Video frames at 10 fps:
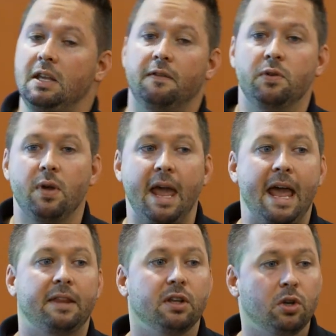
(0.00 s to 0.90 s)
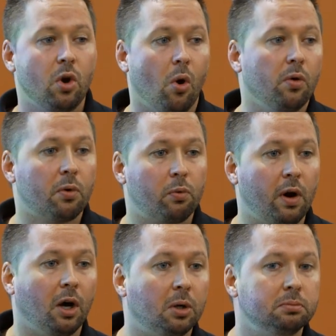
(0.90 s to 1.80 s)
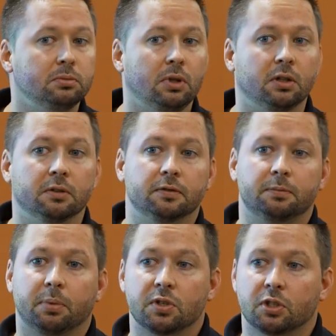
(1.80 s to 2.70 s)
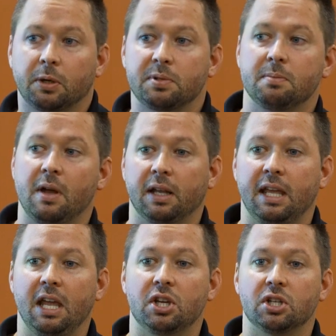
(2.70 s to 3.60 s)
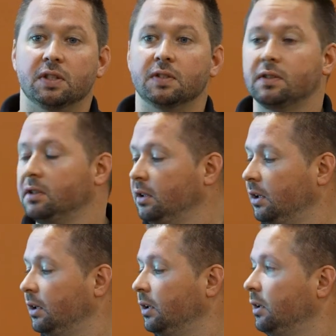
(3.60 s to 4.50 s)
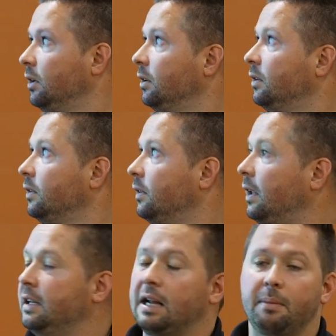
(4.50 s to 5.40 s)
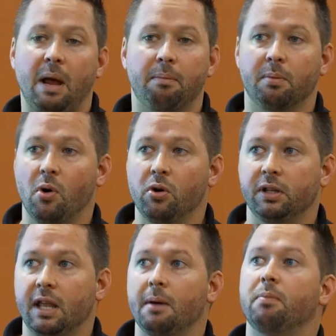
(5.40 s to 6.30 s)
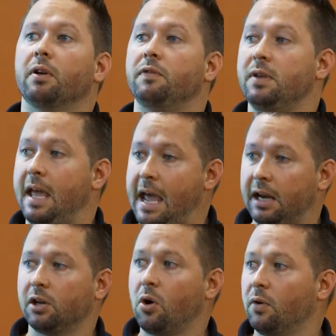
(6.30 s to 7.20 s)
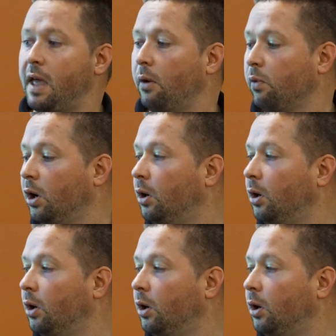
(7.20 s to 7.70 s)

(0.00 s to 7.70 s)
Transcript: if you had to go the realm of prescription medications and I'm not promoting that, but if you had to go that